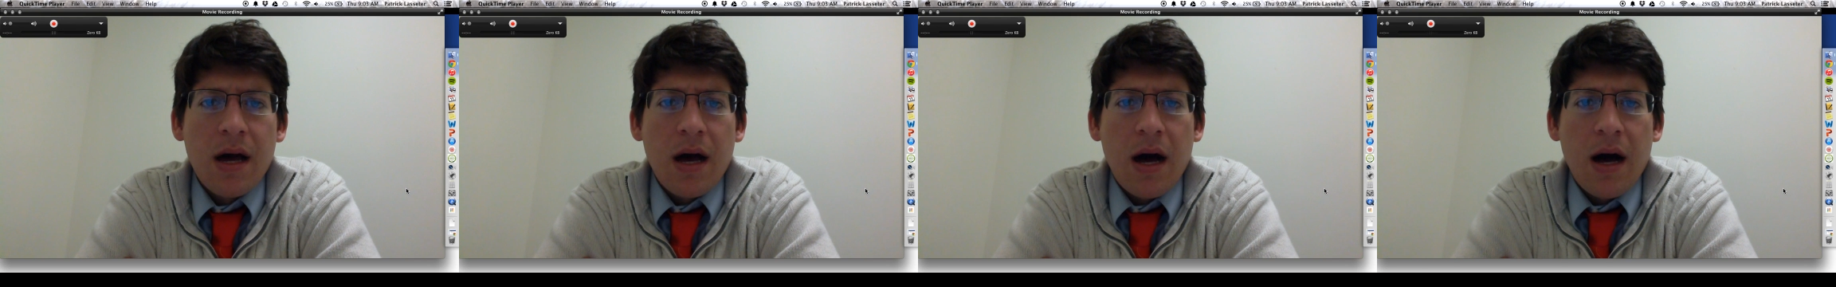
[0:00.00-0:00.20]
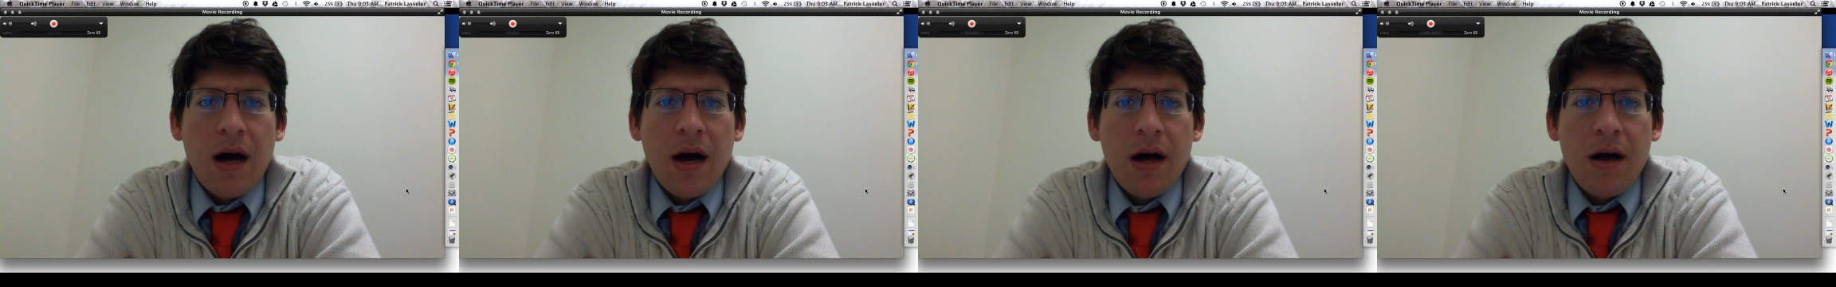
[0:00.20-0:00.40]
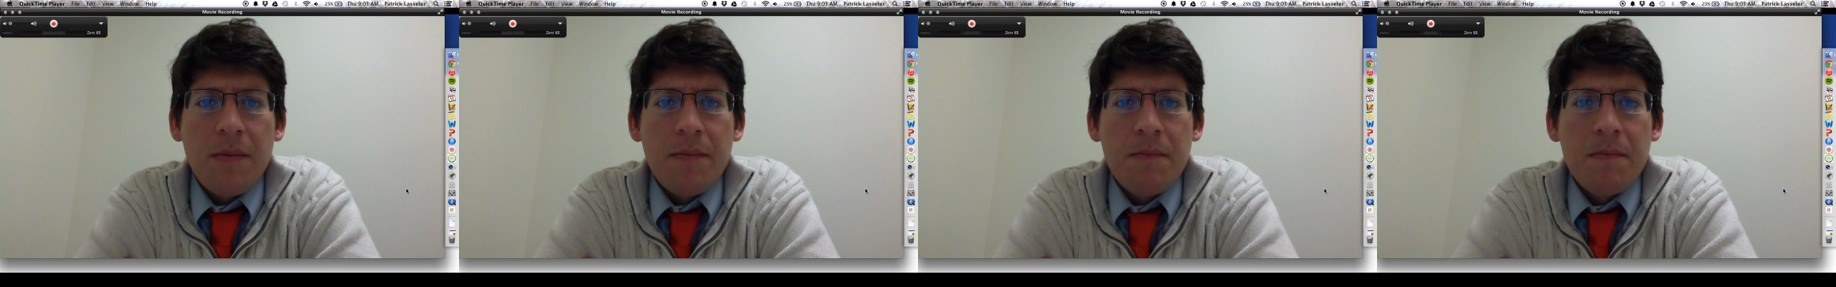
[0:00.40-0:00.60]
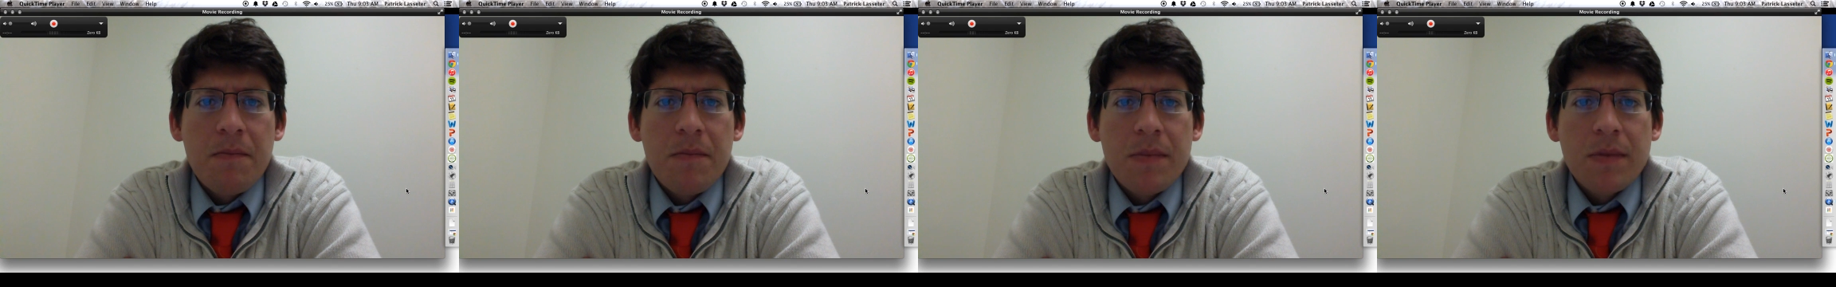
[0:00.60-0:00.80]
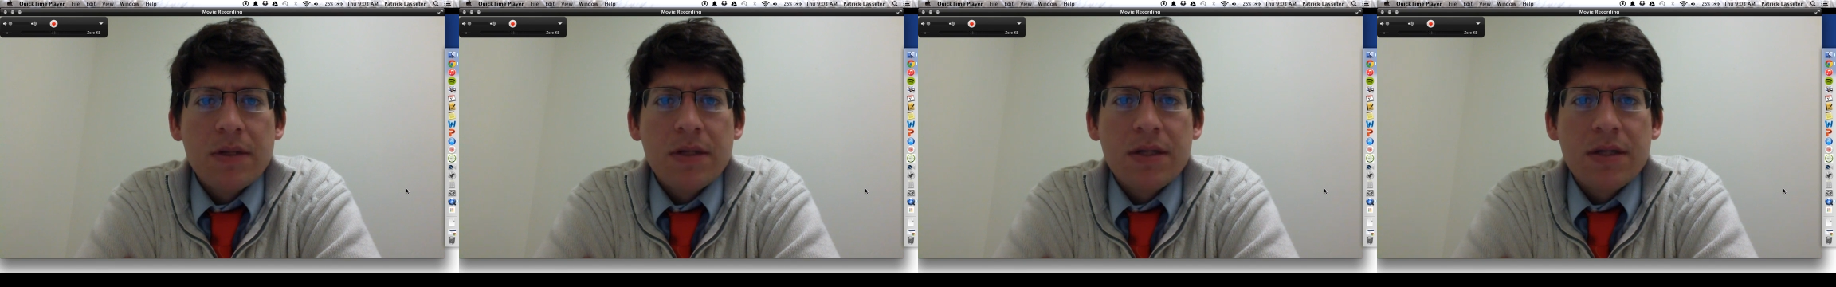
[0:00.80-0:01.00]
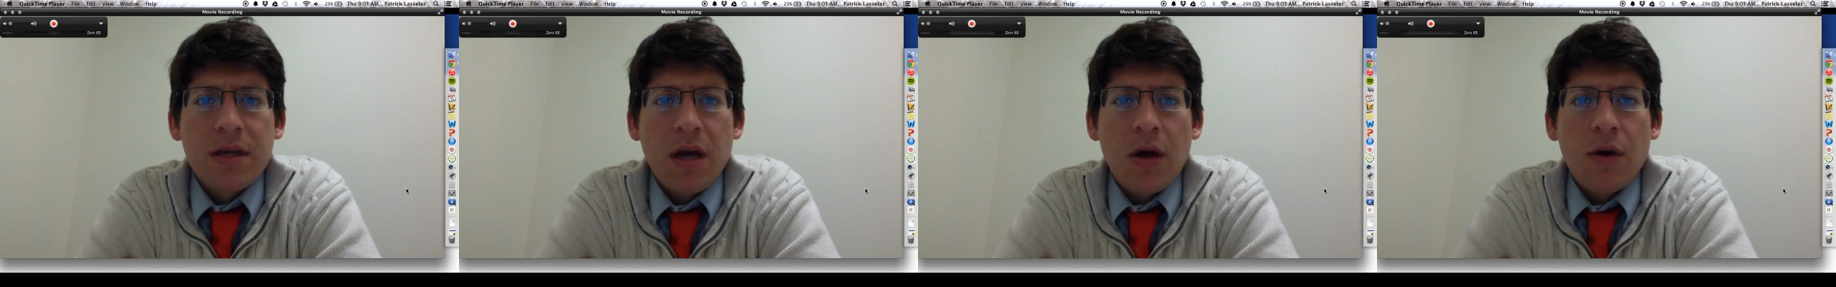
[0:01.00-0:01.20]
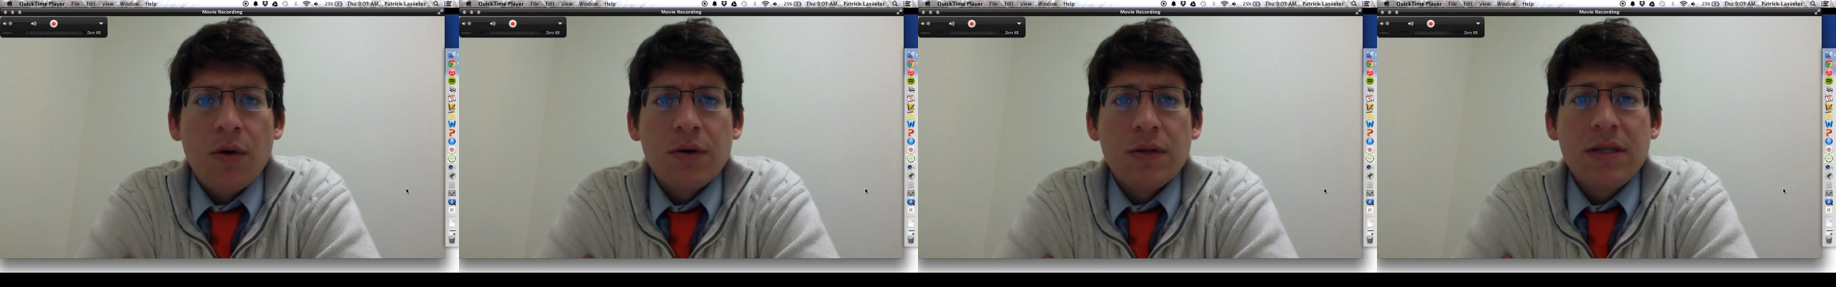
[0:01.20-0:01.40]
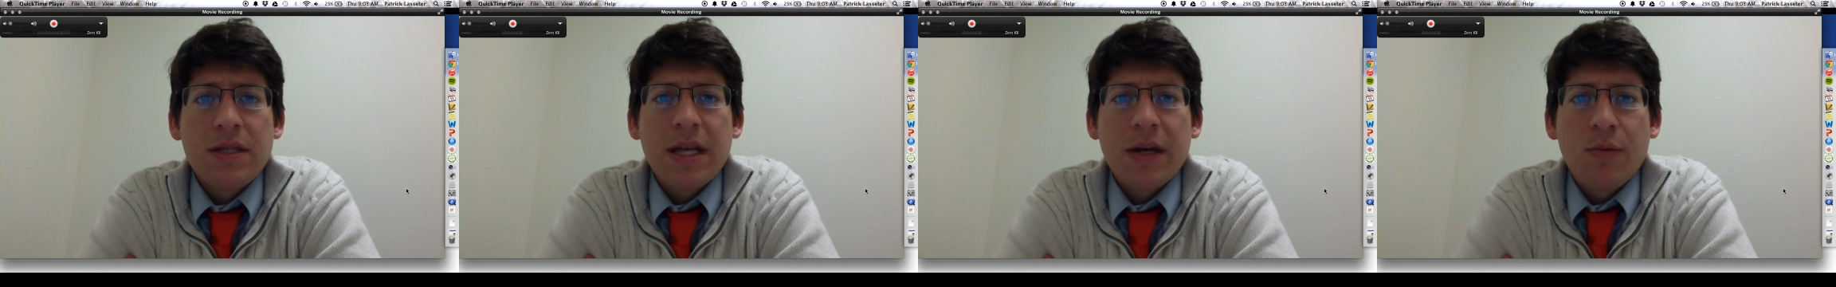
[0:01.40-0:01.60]
um, so
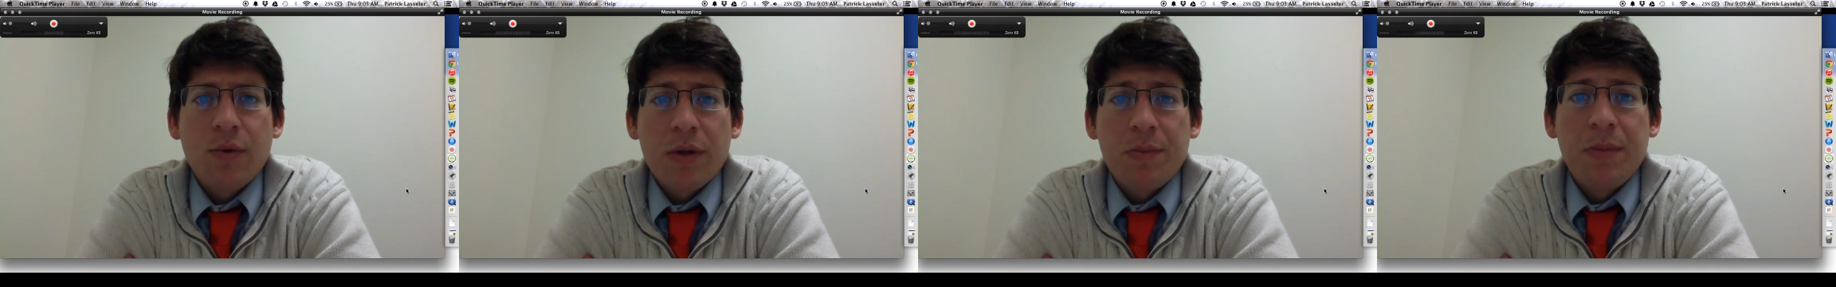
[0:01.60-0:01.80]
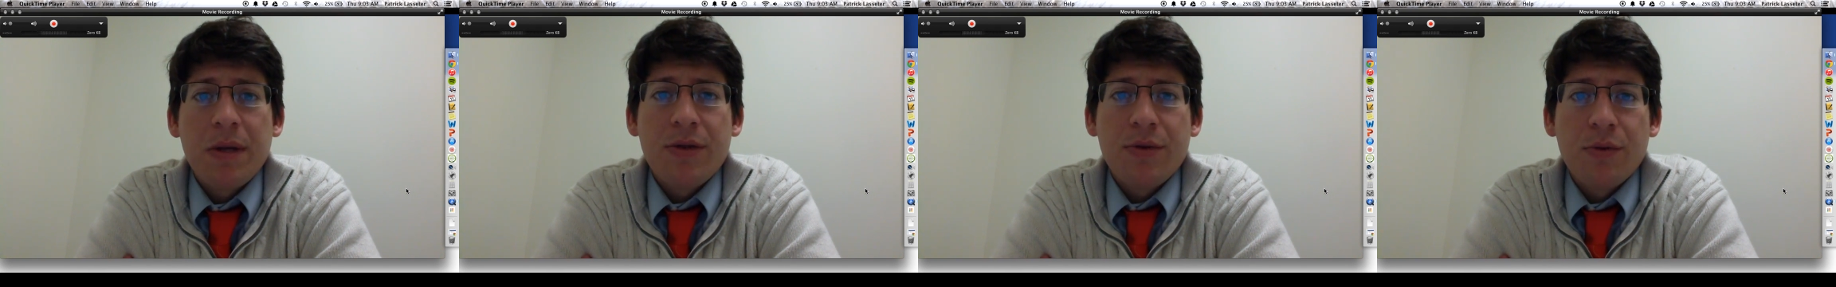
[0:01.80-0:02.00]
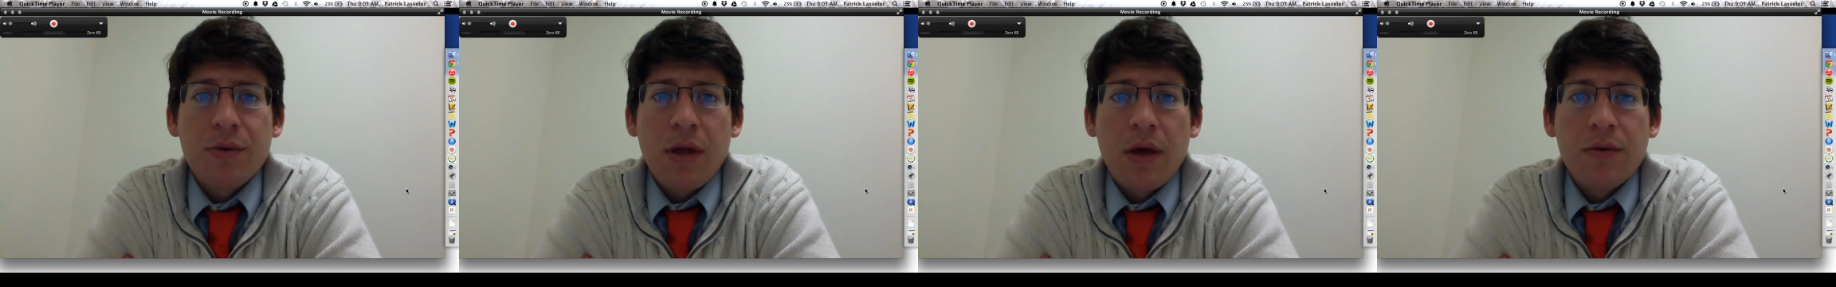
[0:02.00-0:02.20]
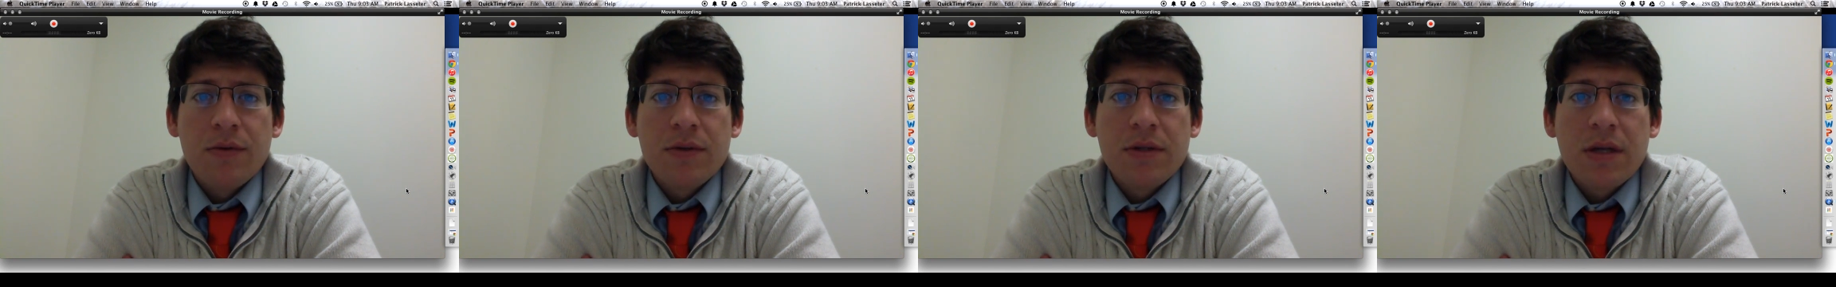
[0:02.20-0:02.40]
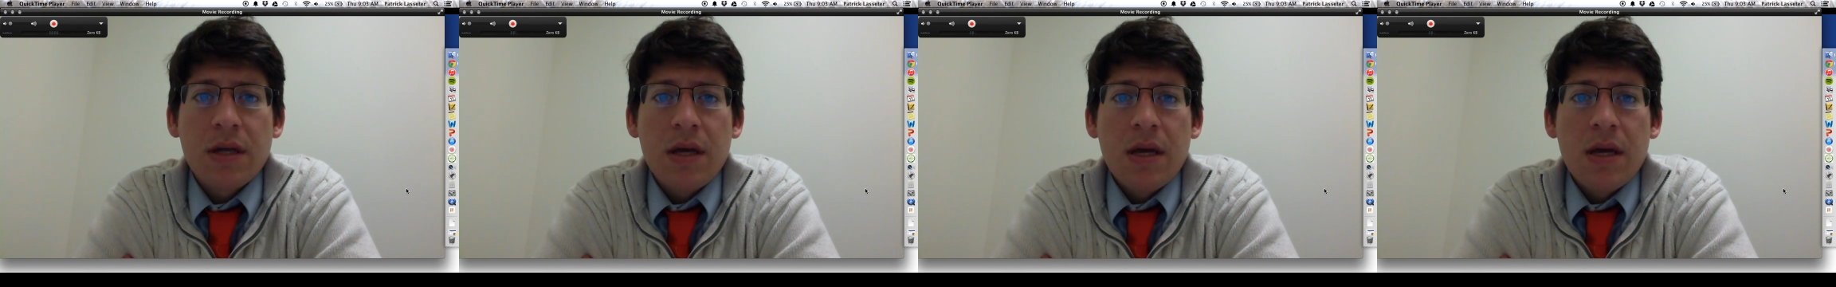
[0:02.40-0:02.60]
stick with me through those.